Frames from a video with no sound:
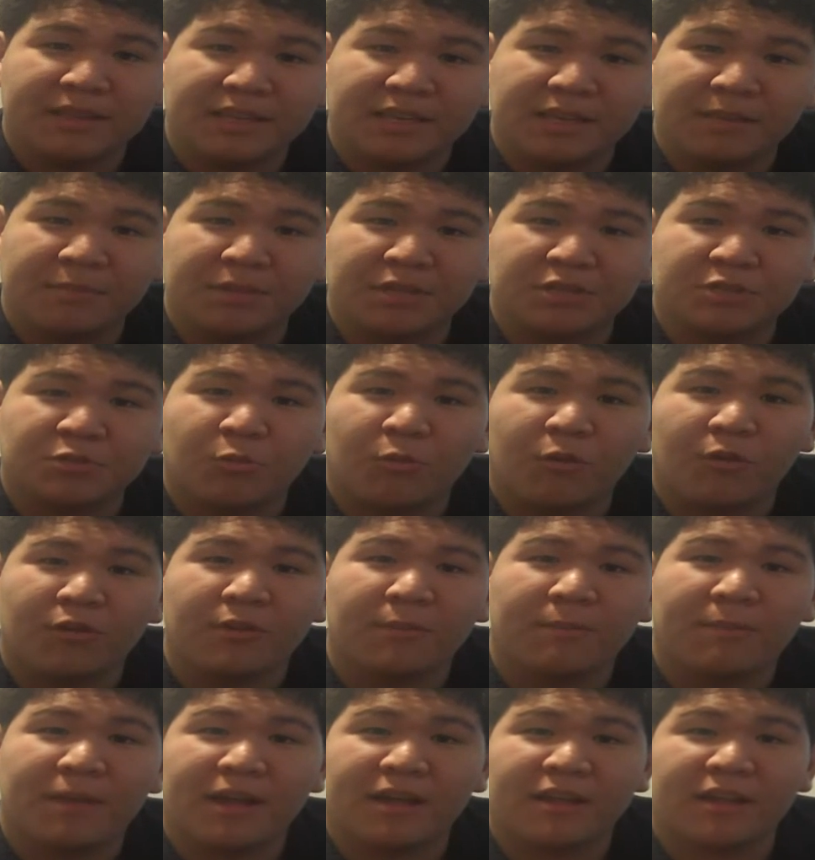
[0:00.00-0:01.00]
the gimmicks. Worry
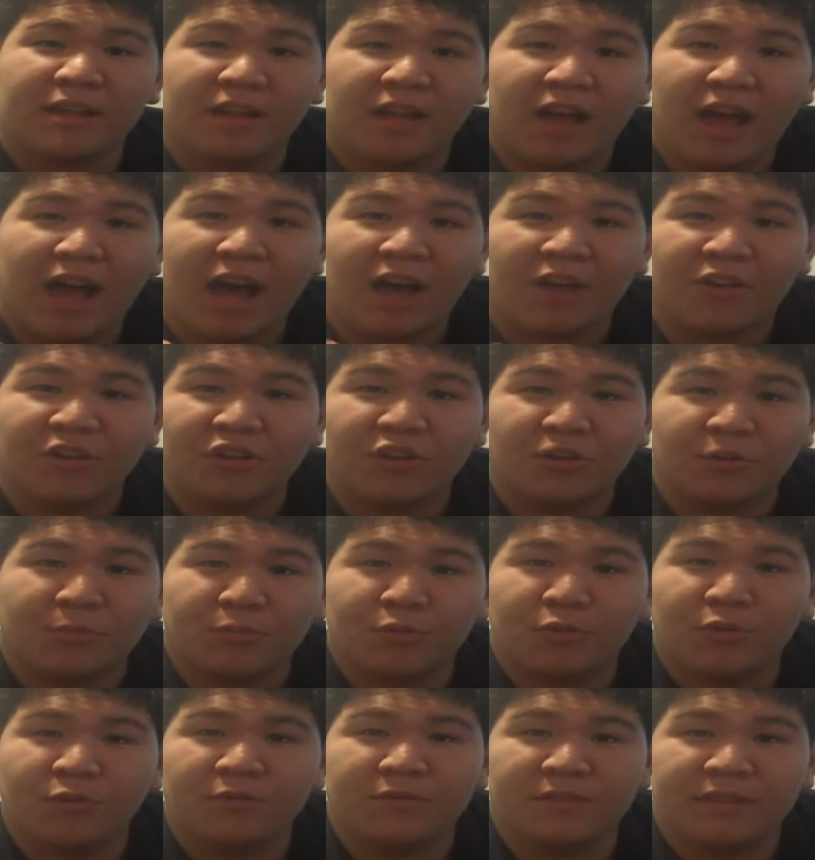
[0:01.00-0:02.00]
about how you're going to
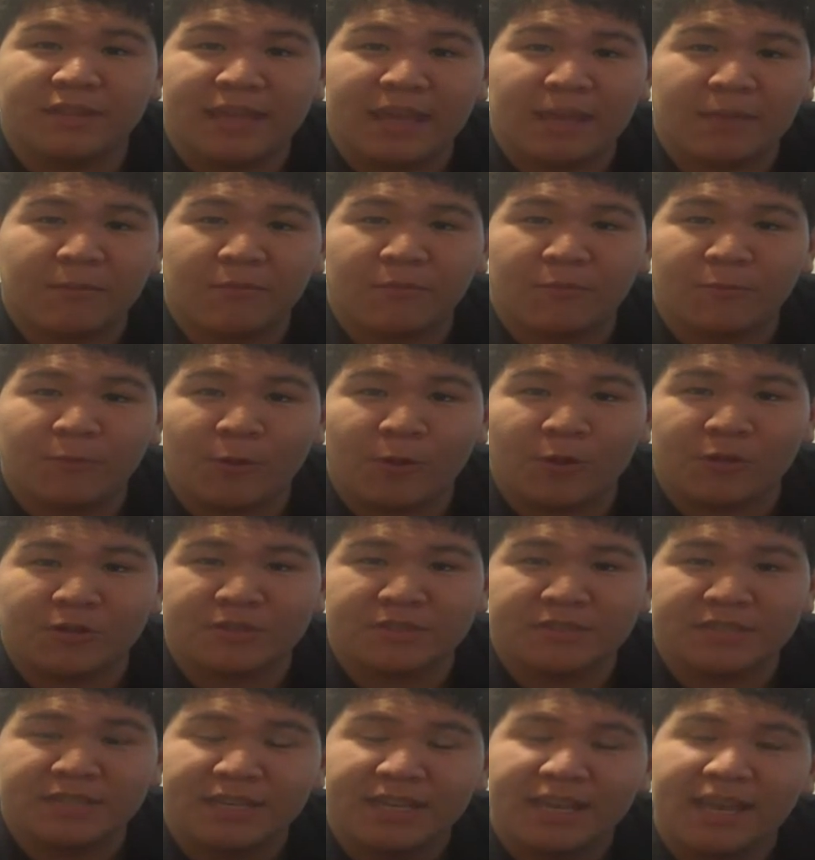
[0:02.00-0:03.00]
improve the game
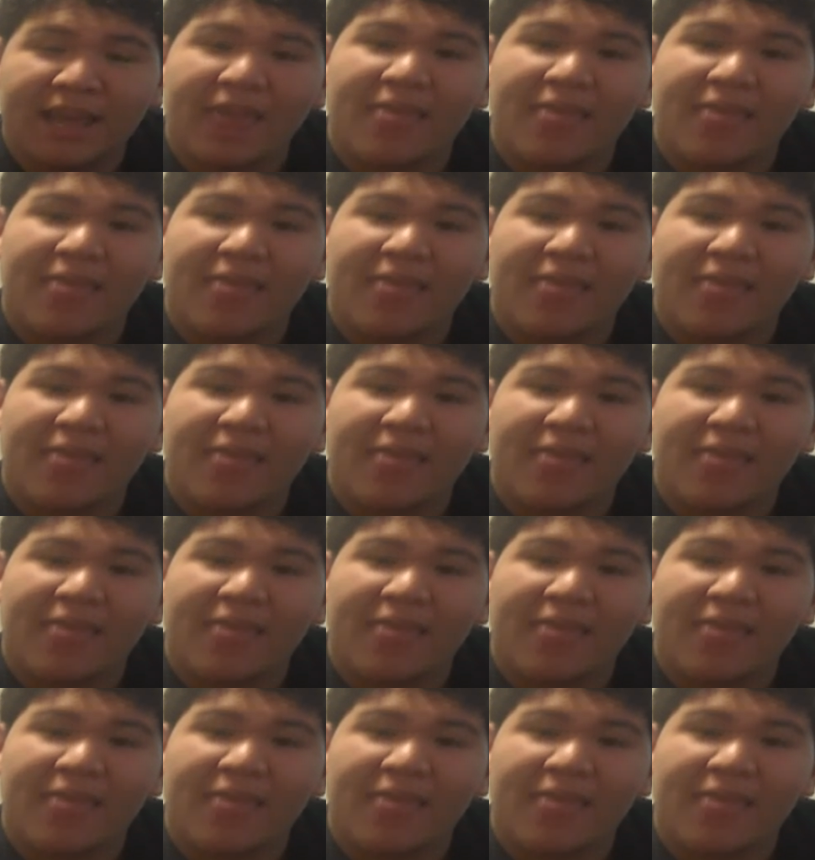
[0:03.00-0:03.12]
first.